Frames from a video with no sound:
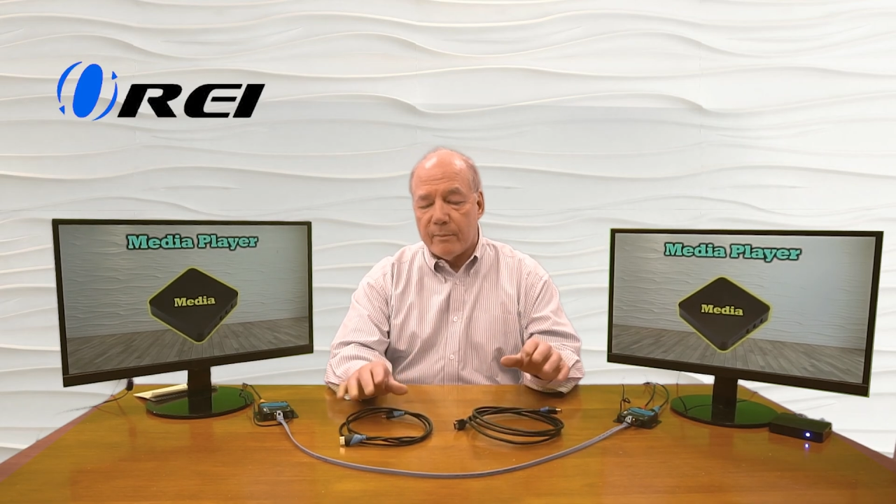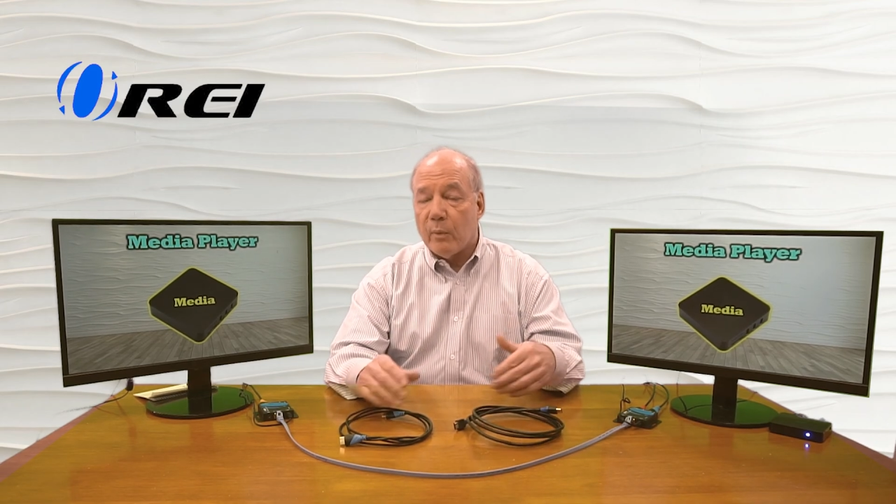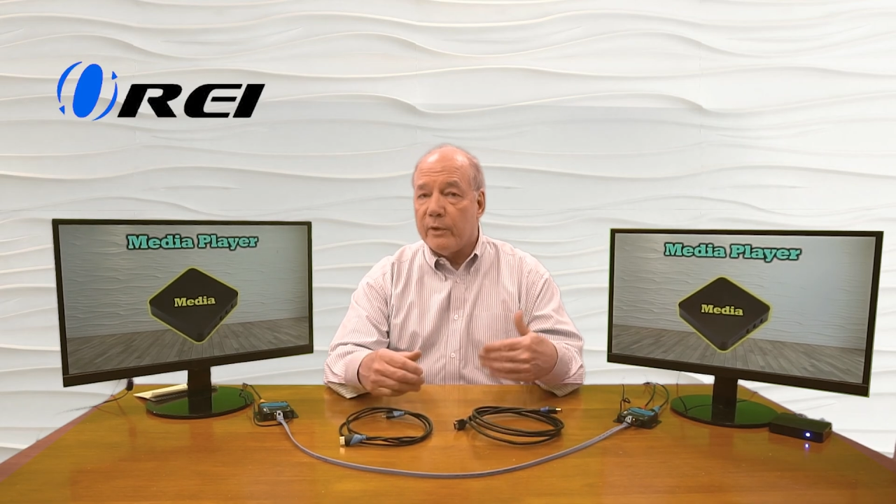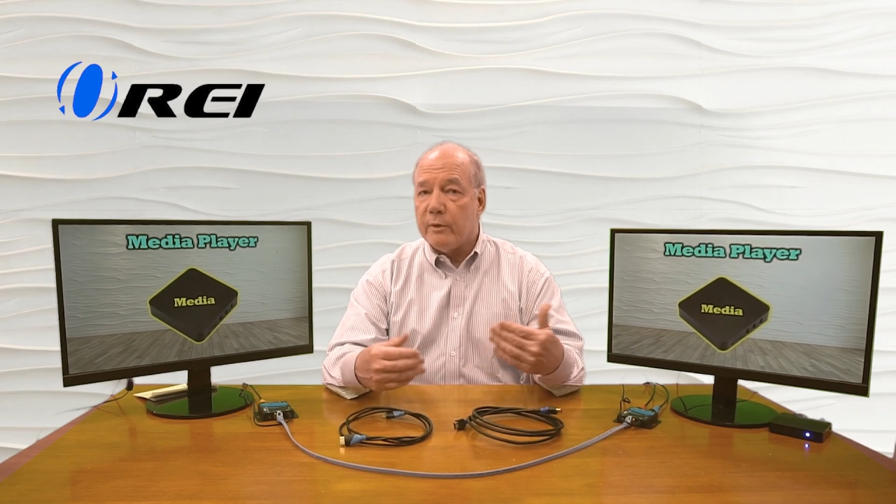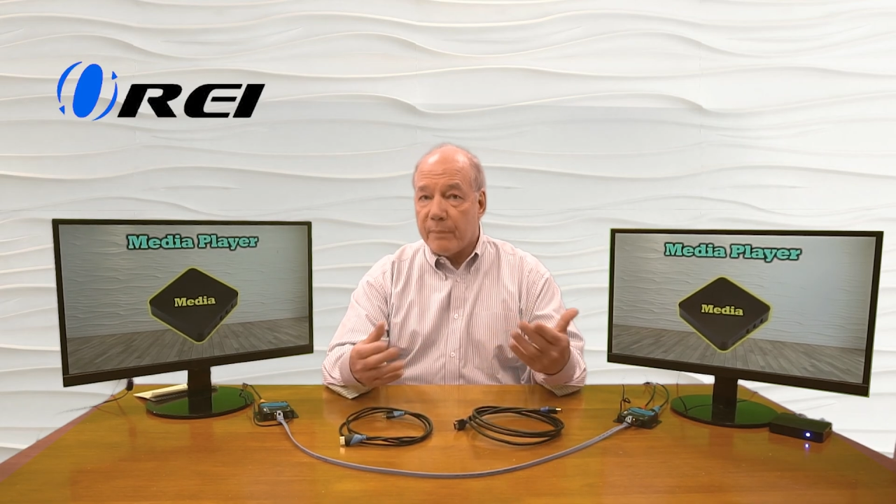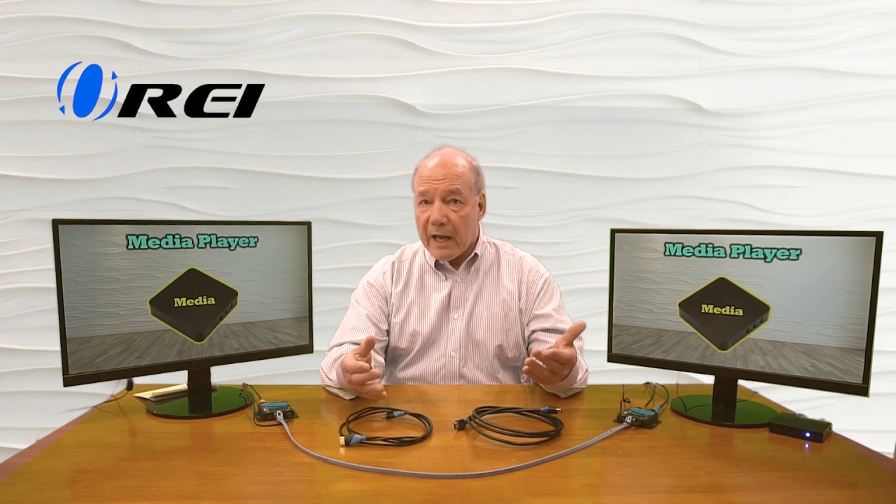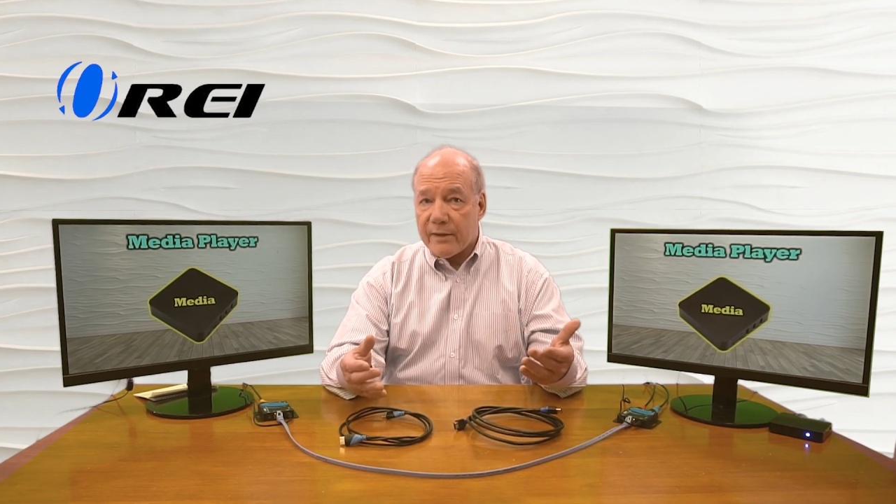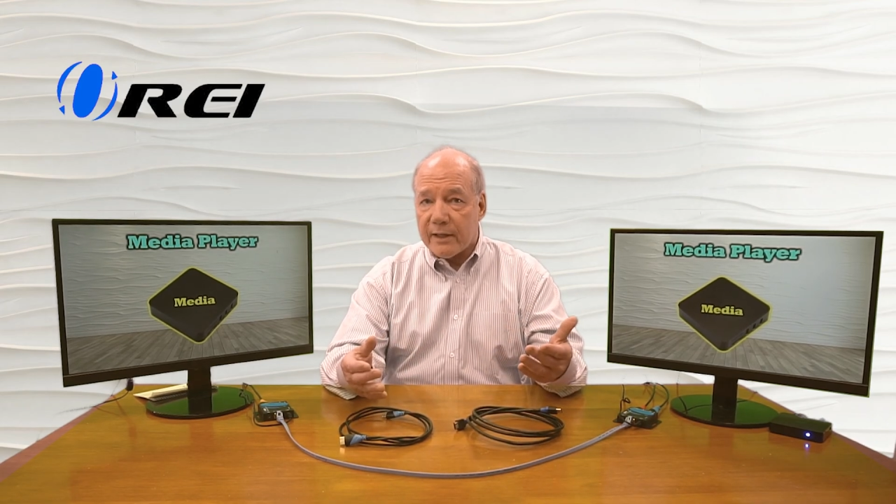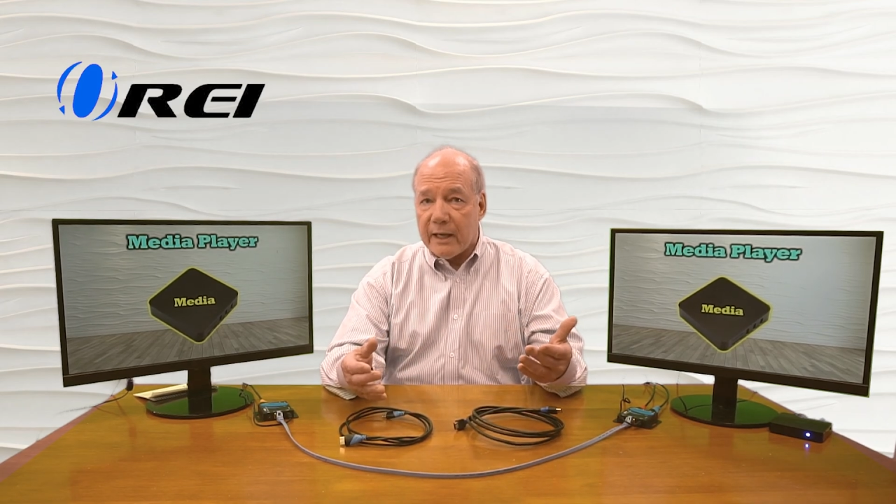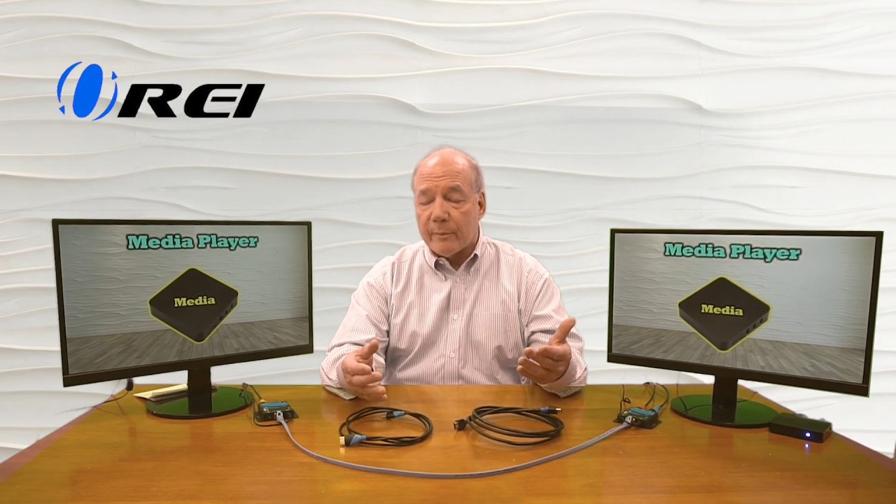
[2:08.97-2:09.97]
but when you buy the
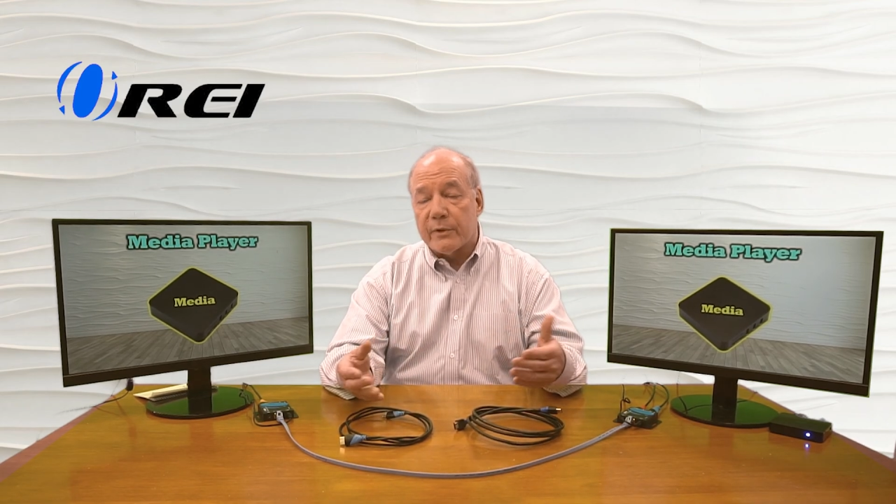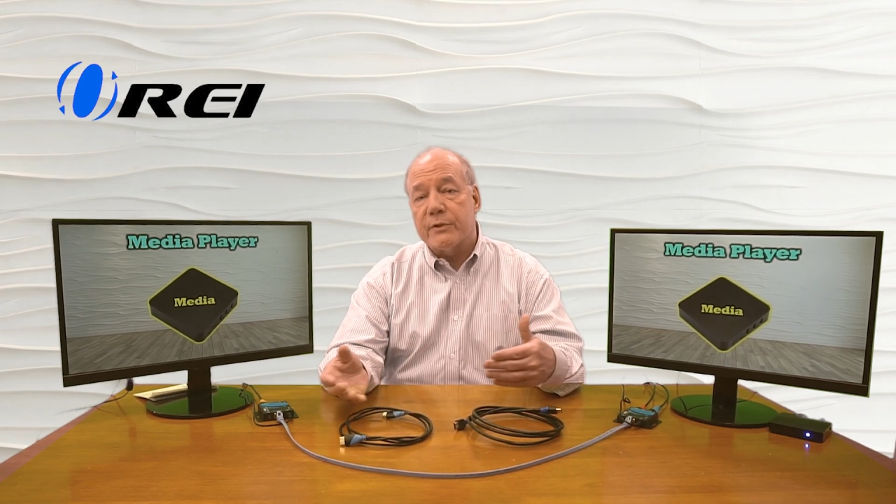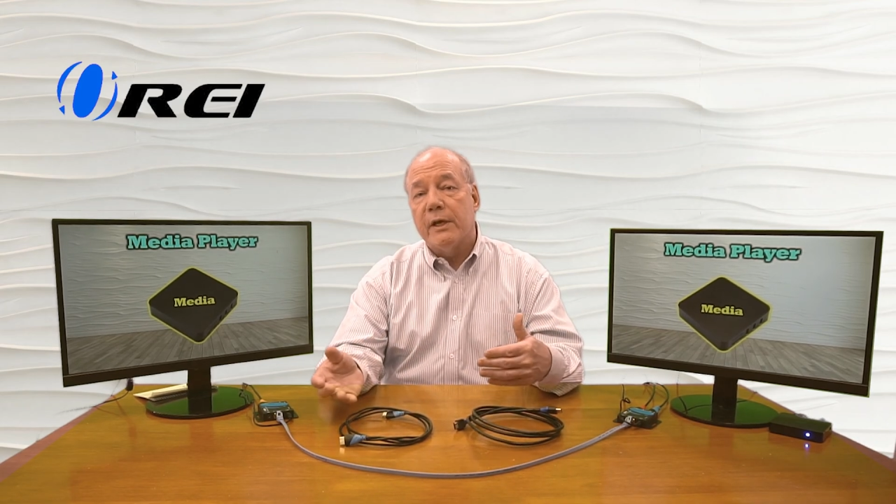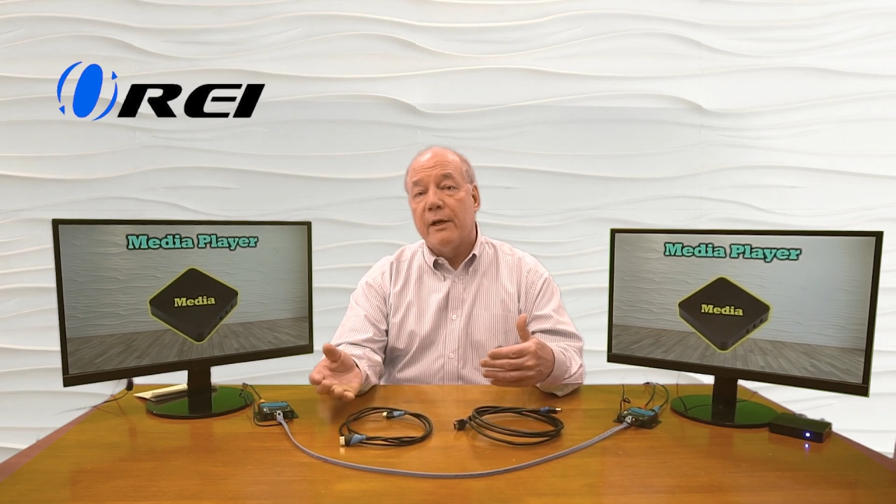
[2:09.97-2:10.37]
cables,